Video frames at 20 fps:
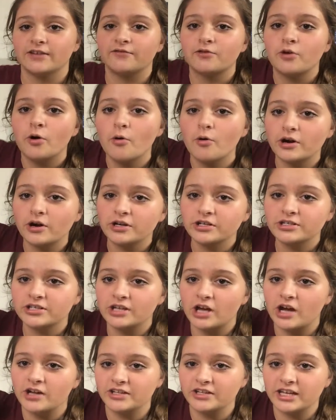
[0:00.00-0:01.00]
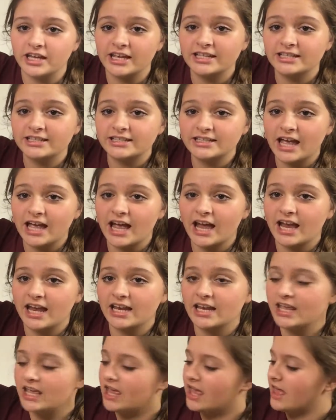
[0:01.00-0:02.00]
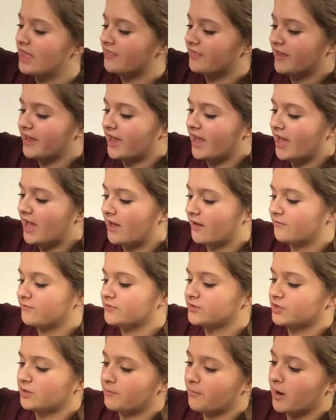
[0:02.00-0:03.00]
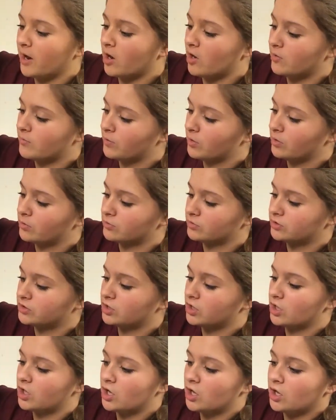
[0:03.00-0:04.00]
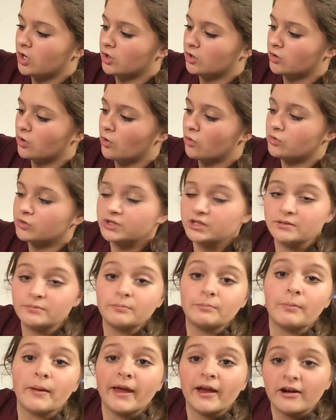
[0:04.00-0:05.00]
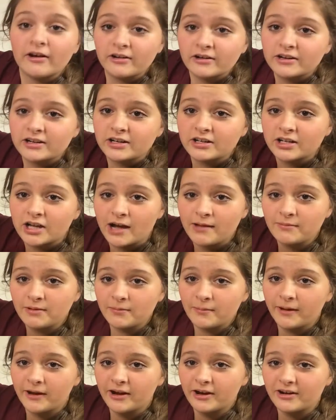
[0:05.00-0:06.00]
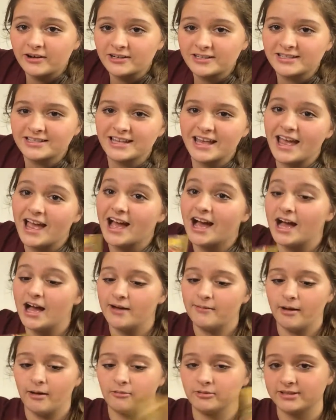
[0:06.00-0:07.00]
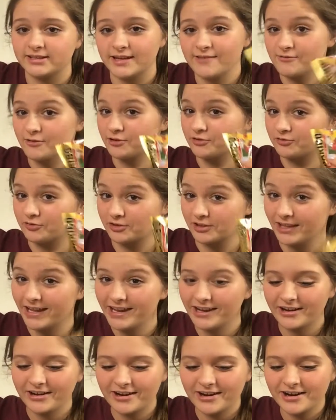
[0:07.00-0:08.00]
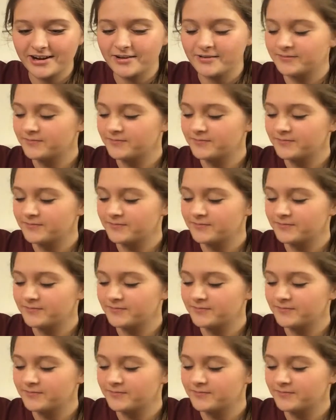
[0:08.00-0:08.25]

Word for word: of course, on the inside, they have some Haribo's Golden Bear Gummy Bears. Um, I will save those for later.